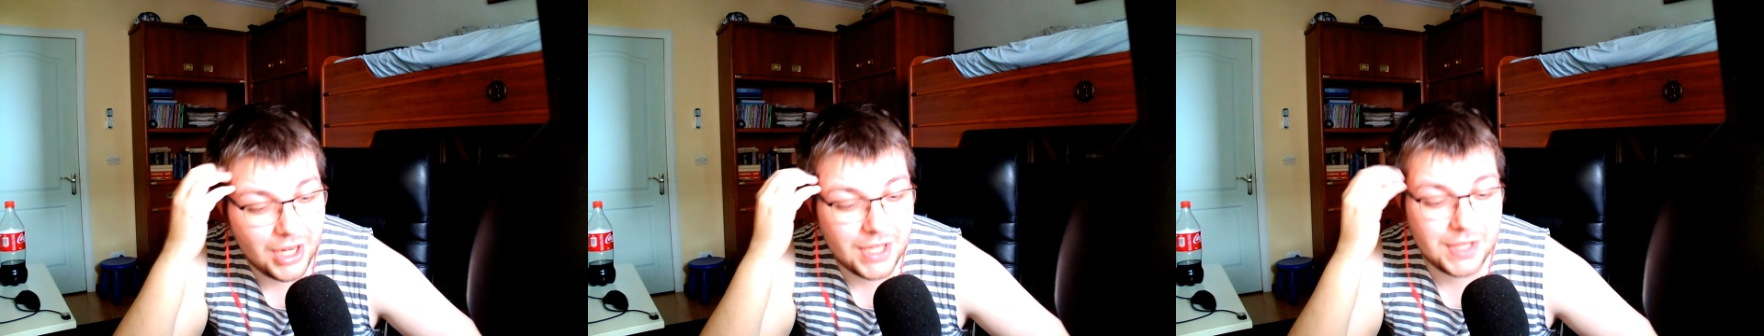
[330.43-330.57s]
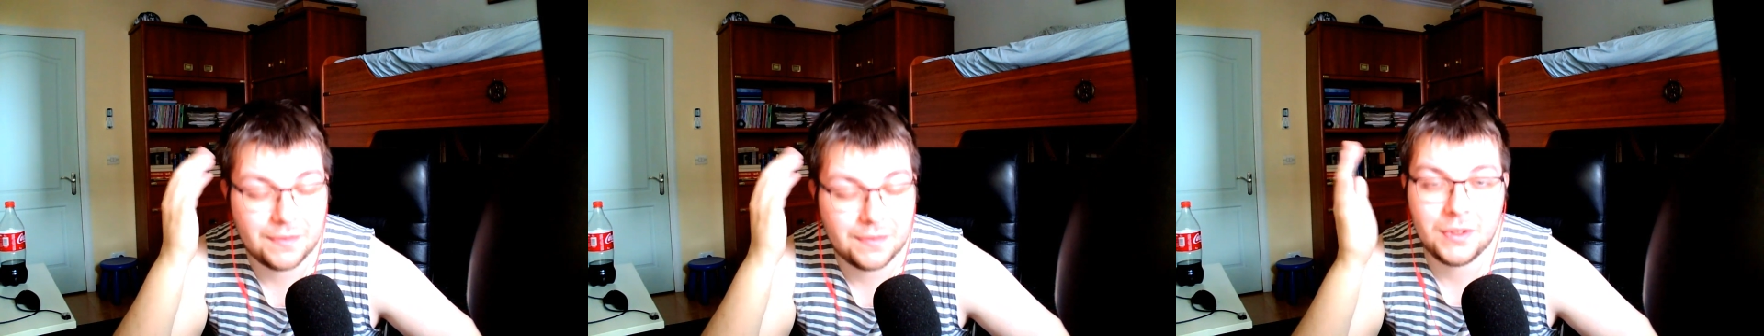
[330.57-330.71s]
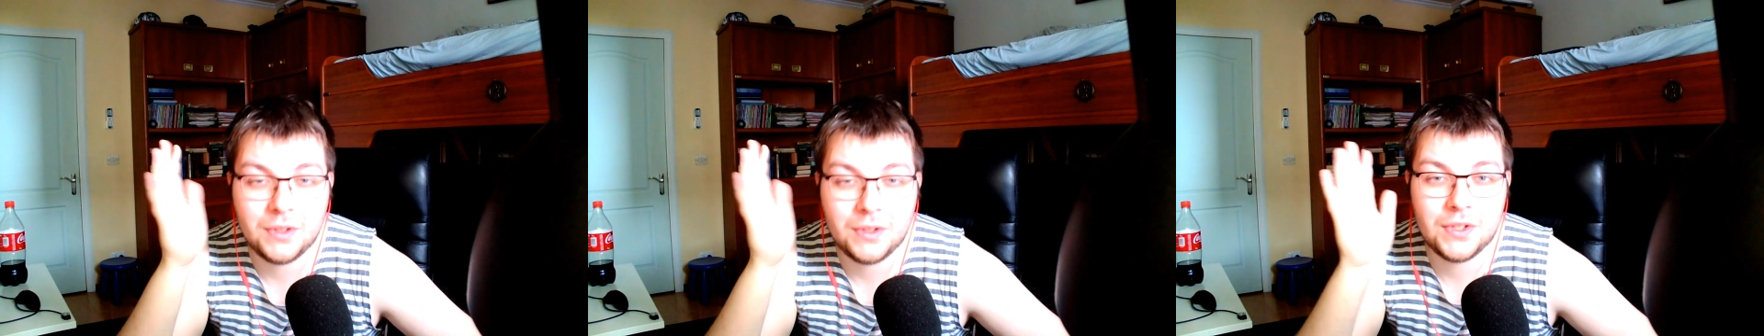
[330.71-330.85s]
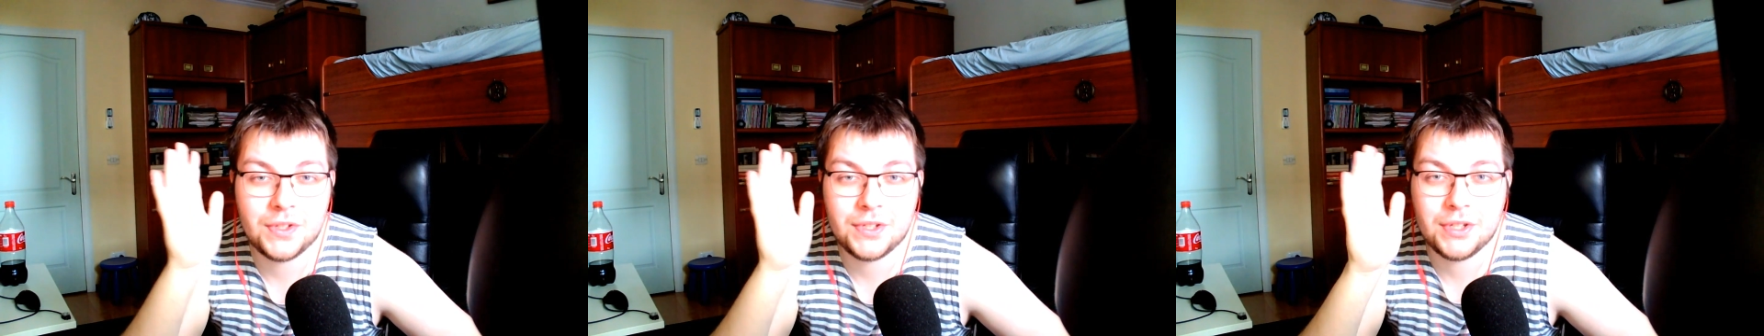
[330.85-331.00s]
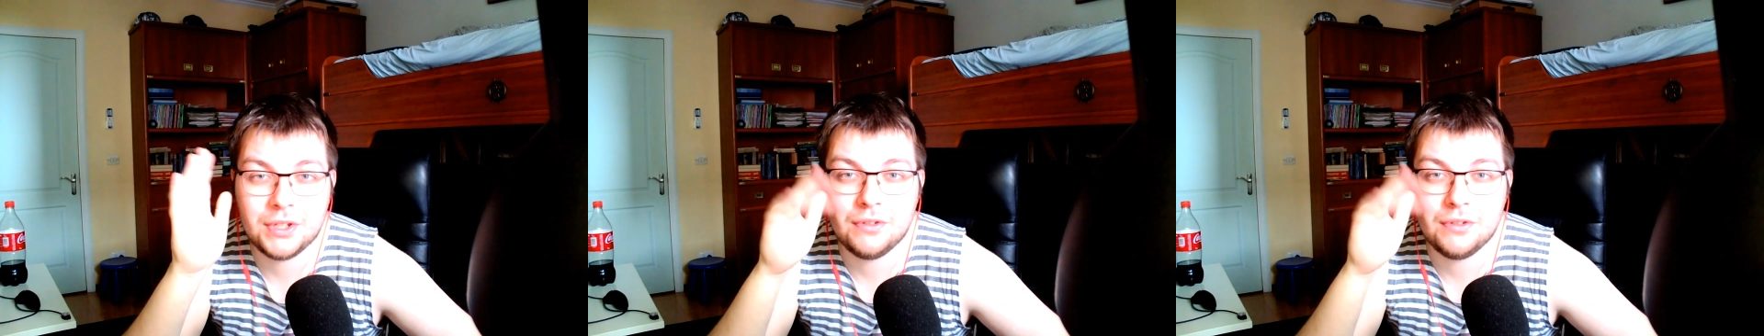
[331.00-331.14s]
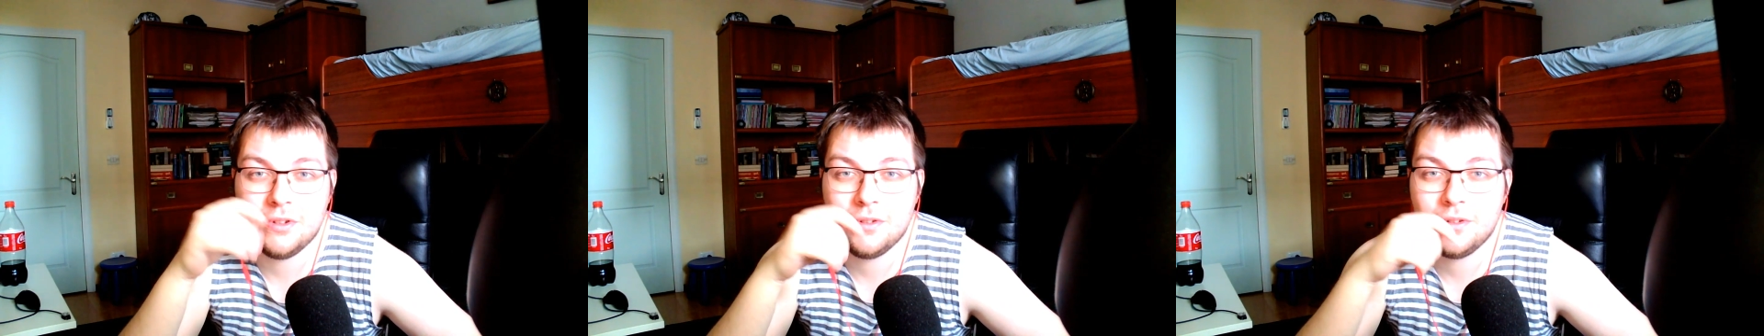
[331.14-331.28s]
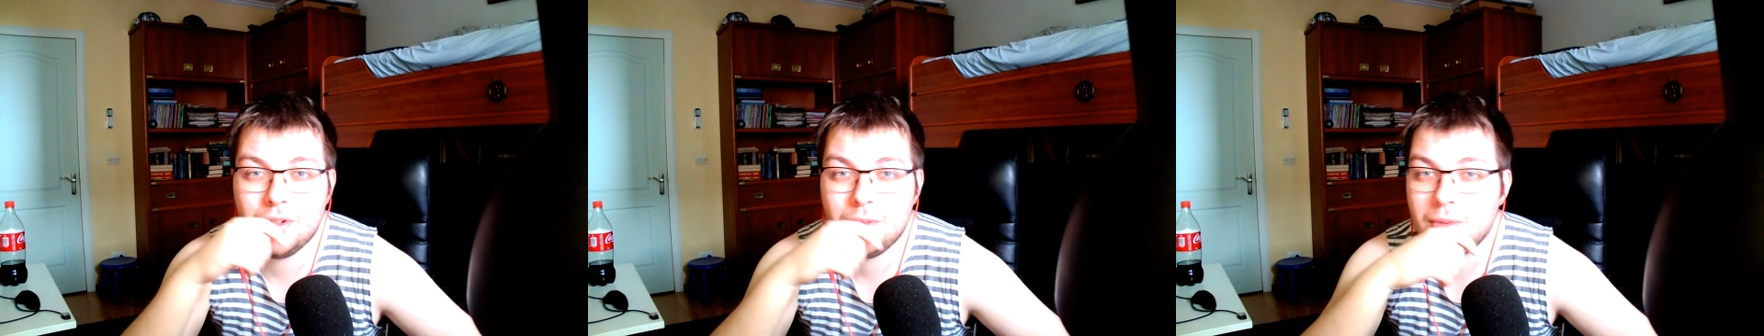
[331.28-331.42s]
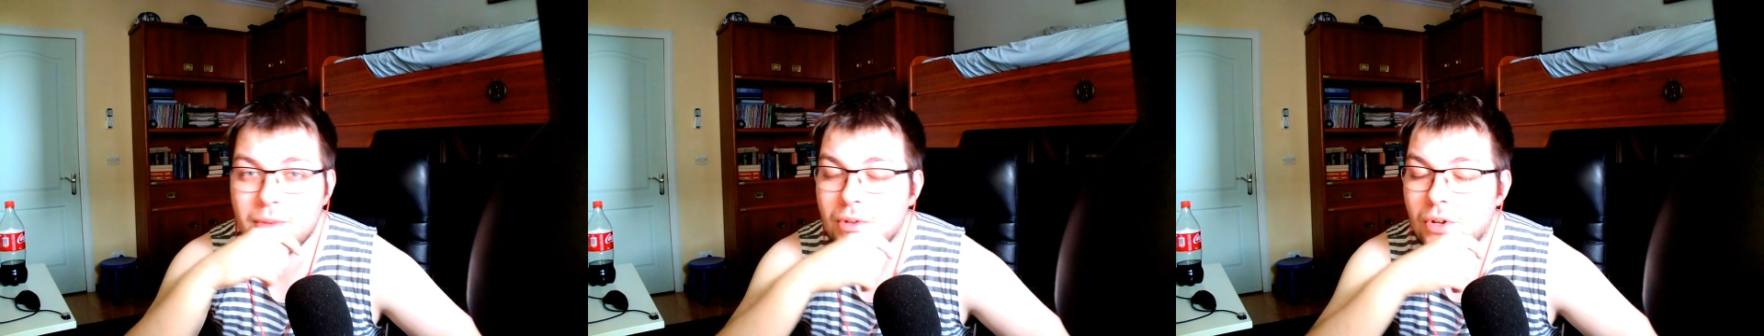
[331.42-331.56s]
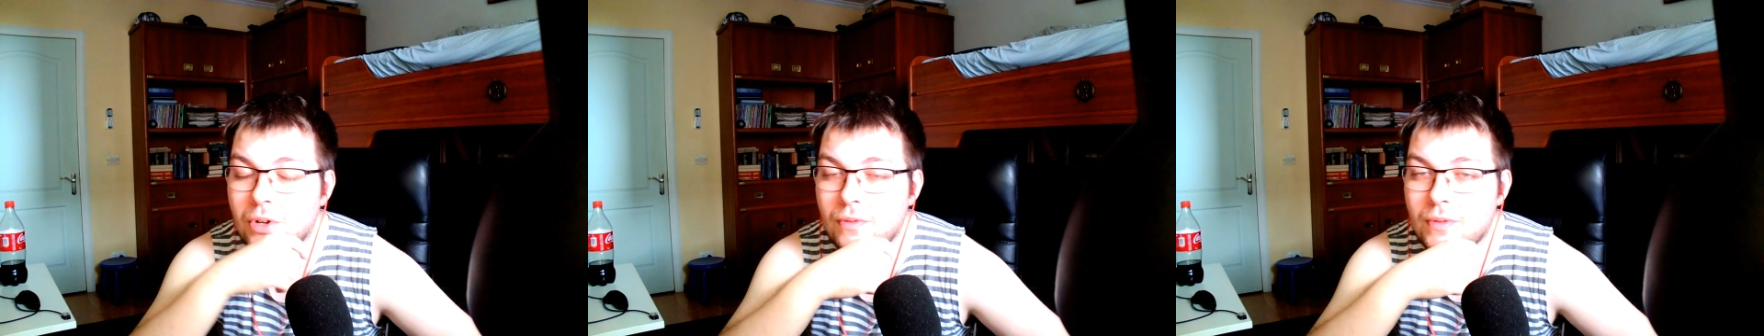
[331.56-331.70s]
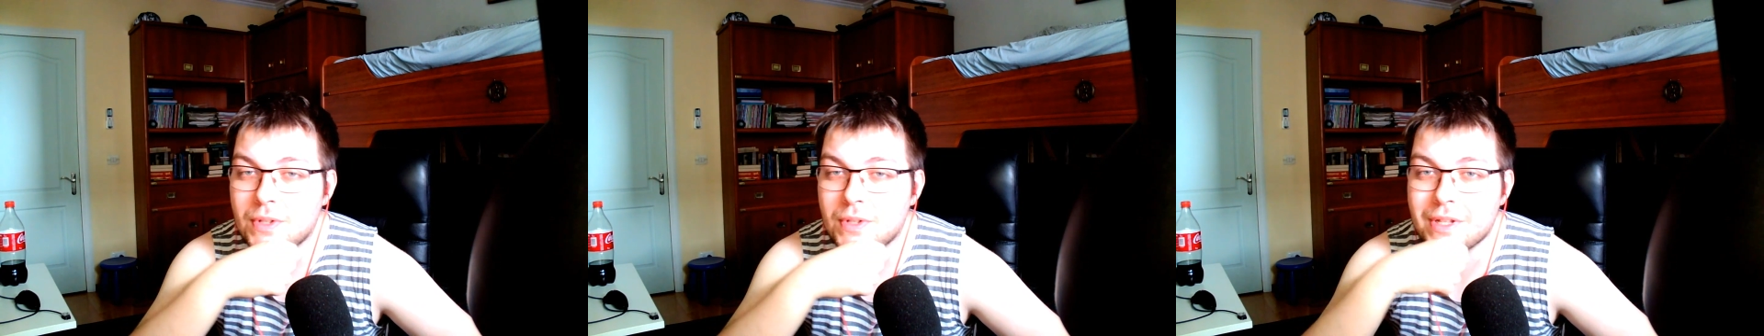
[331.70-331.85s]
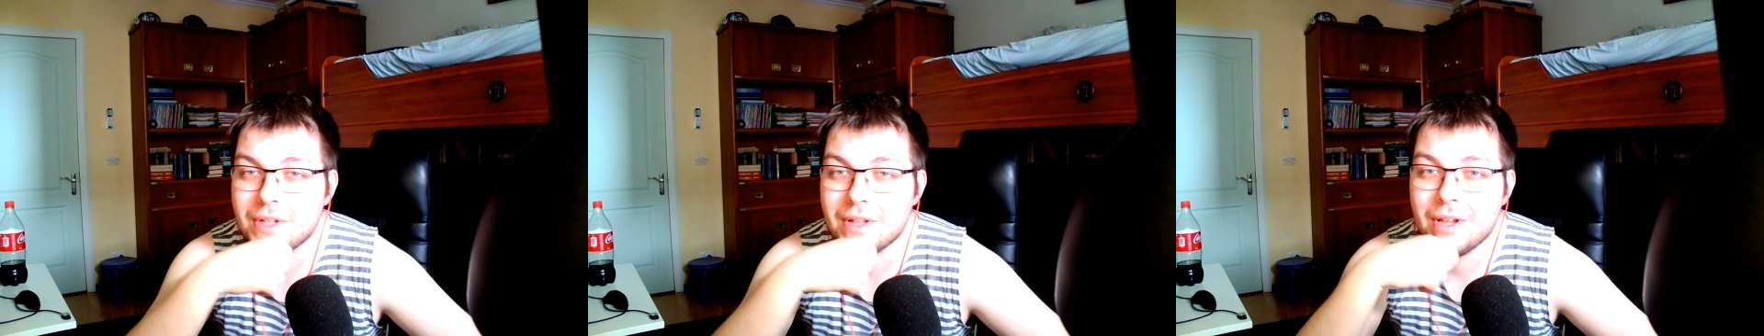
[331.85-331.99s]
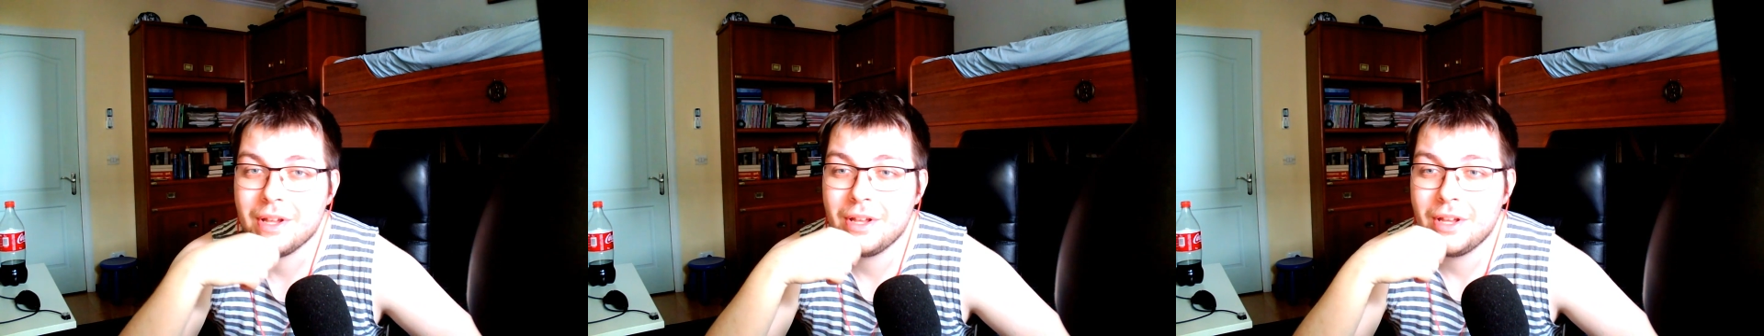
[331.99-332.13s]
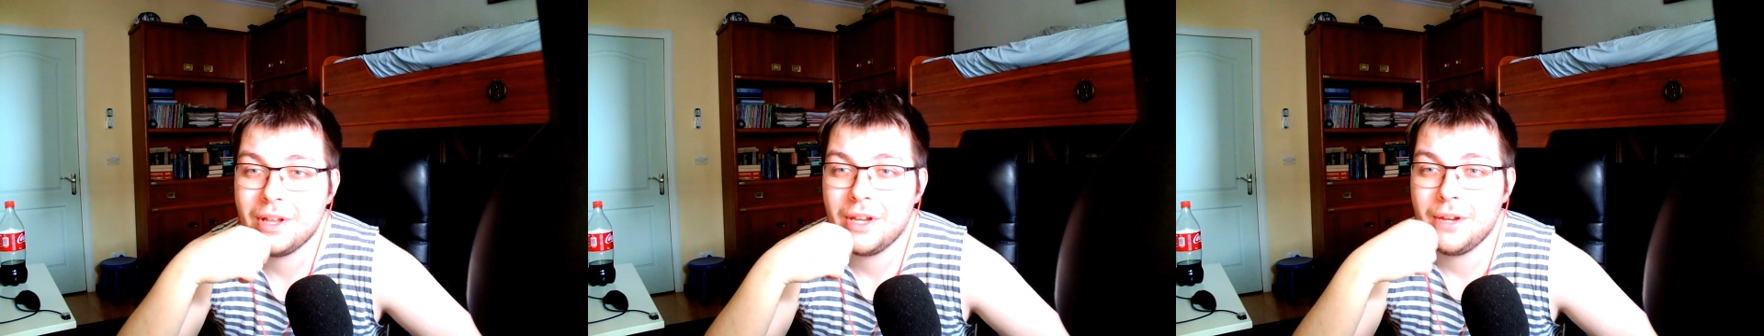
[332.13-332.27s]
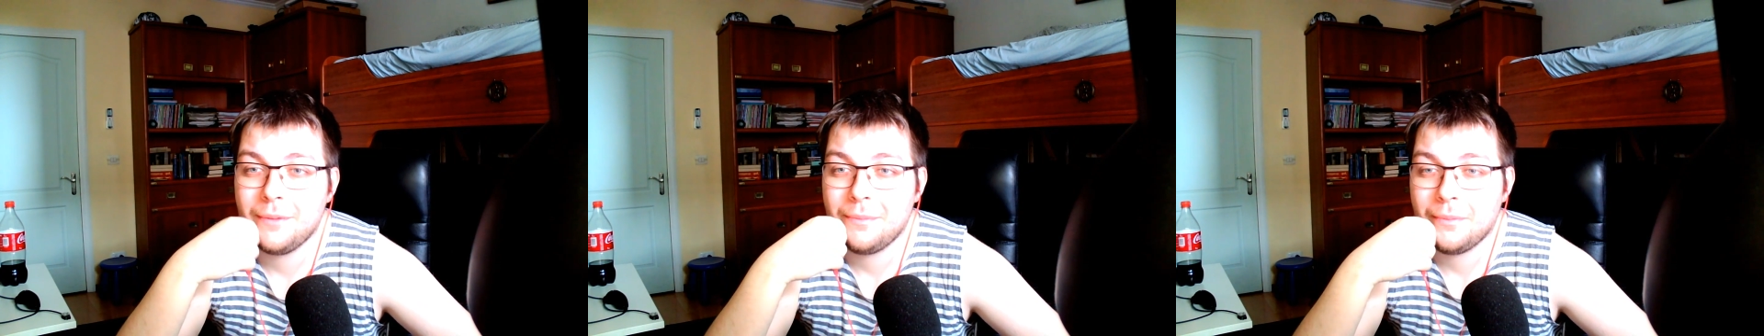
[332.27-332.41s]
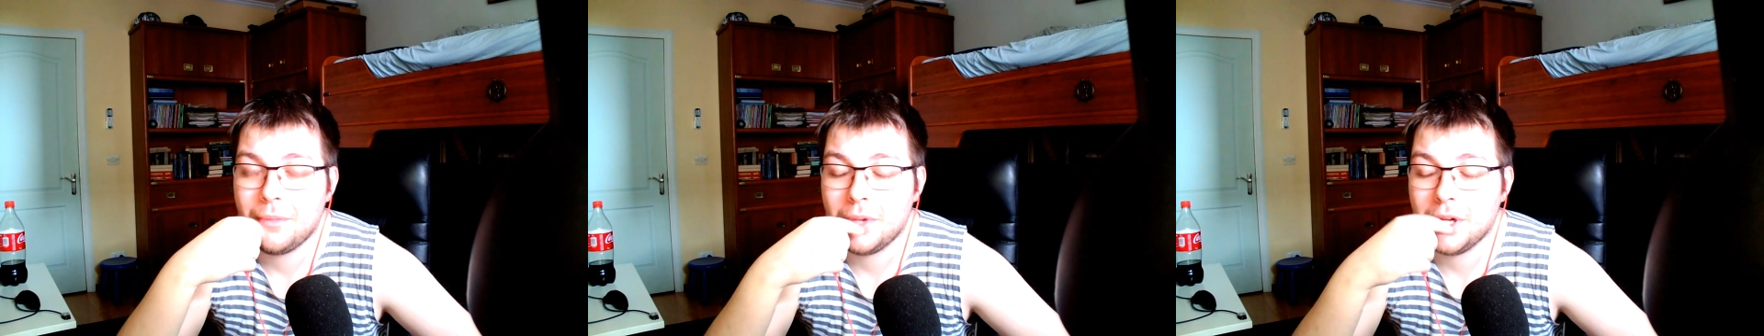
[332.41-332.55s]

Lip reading: You guys will disagree with me, obviously,